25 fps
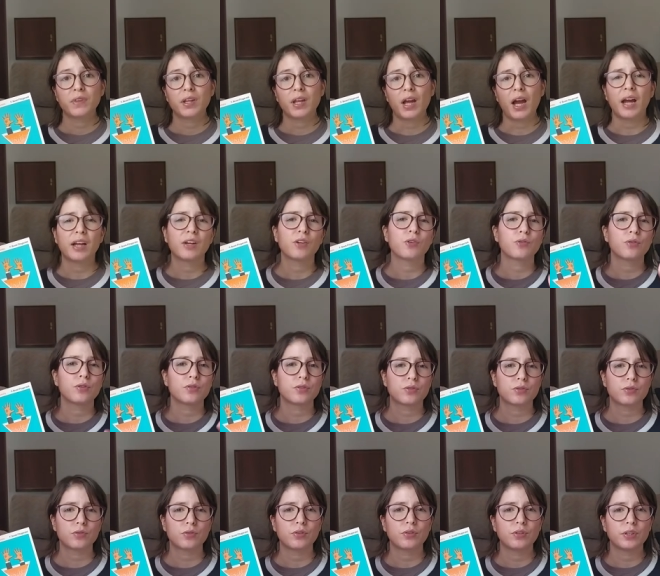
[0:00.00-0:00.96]
I know the
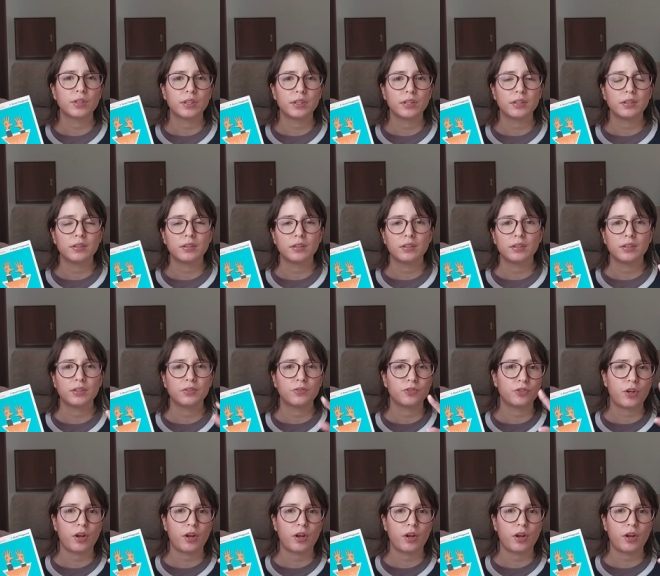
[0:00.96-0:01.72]
story in